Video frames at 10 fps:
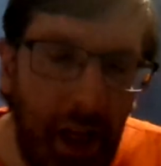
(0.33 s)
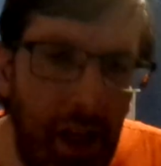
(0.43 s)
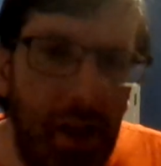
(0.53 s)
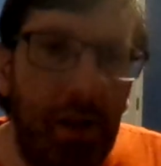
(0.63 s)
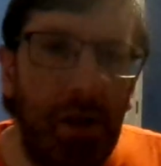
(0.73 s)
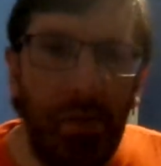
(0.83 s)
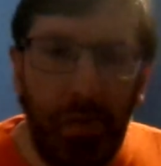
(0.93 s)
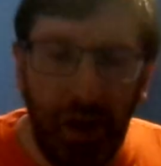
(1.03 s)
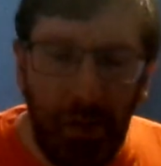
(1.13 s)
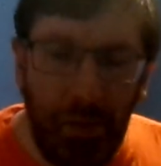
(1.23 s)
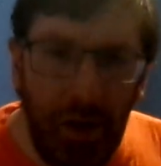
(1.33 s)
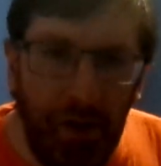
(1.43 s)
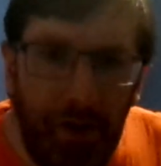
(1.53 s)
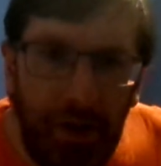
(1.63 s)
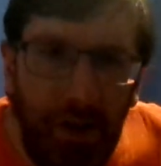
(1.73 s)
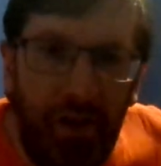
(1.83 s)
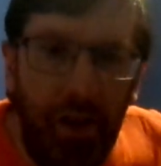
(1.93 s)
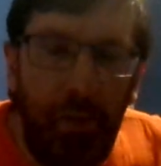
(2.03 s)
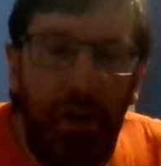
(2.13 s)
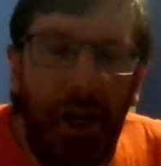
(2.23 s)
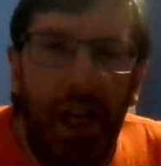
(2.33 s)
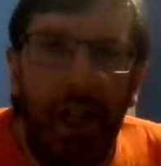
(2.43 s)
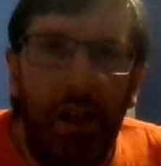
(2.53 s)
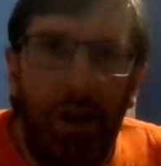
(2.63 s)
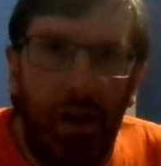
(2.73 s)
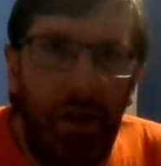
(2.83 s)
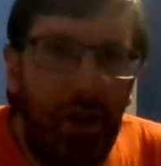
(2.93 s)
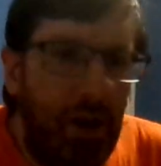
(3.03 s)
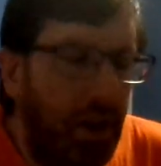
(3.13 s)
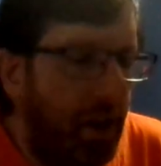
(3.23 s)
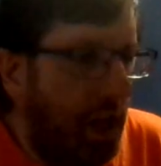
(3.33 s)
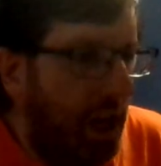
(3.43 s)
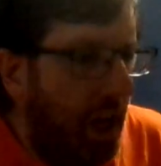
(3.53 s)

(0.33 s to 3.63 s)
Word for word: Hello, big, beautiful, loving planet called Earth.